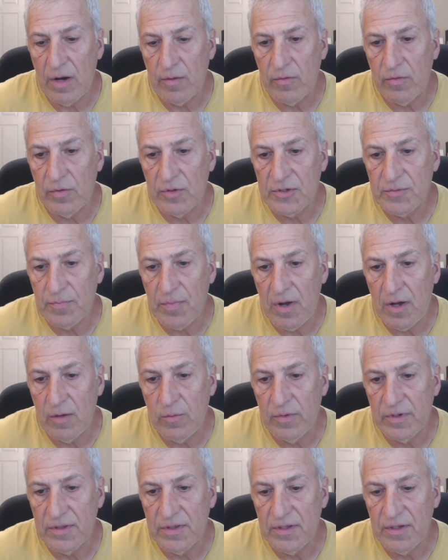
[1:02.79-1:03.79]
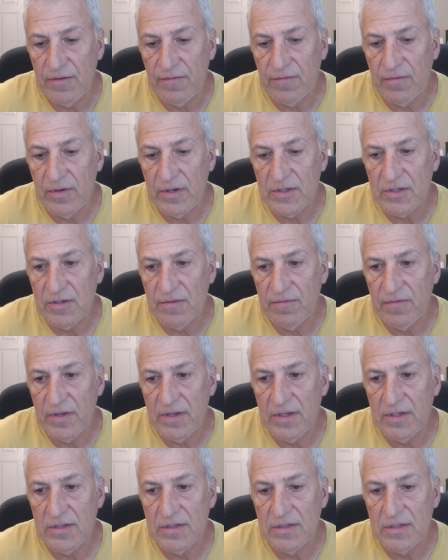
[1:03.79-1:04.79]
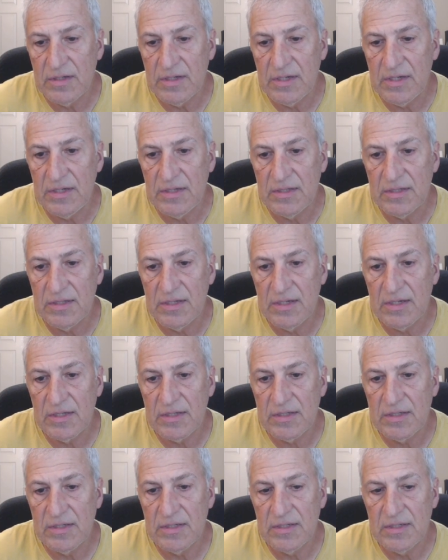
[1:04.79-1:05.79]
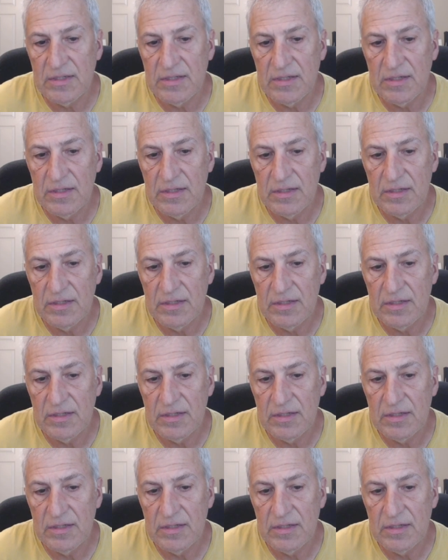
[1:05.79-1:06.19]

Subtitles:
I'm going to respond with the French defense e6.